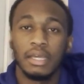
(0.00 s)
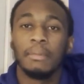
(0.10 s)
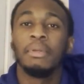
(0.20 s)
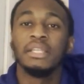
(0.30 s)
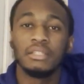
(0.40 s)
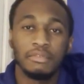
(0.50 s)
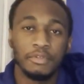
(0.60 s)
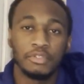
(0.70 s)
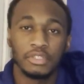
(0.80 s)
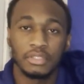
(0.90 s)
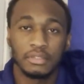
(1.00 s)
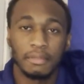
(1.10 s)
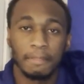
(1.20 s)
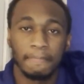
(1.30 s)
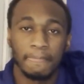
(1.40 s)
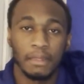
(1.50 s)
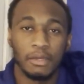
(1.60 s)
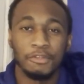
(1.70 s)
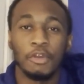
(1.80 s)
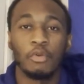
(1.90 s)
play to the future.
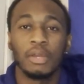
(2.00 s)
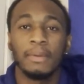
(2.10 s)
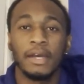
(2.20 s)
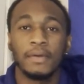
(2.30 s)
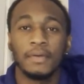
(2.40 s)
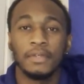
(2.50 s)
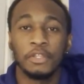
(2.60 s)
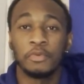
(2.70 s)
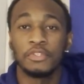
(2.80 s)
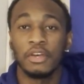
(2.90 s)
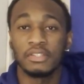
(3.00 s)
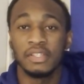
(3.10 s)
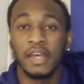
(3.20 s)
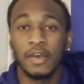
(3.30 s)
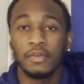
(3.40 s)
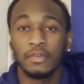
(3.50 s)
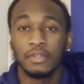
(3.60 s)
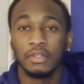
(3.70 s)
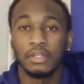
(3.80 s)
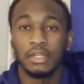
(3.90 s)
Don't worry about the results now.
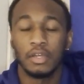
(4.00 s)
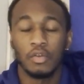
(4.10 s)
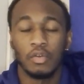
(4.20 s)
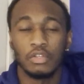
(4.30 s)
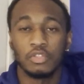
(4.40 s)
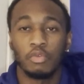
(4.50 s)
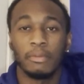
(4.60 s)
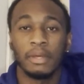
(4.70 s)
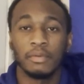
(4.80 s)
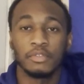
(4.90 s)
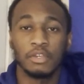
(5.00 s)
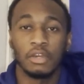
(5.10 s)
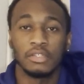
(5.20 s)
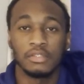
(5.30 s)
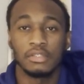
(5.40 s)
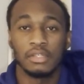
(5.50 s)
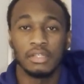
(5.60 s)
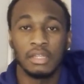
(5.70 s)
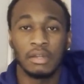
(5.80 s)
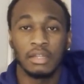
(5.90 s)
Just worry about the results down the